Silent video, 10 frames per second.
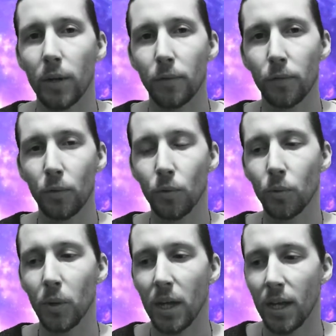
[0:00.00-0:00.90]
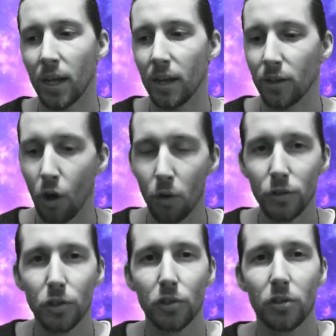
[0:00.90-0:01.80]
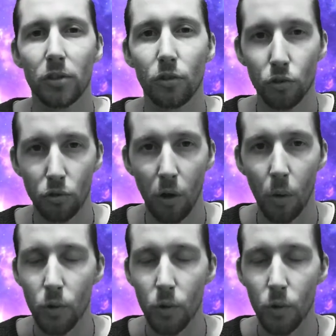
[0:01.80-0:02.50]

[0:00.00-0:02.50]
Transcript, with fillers: in full conscious control.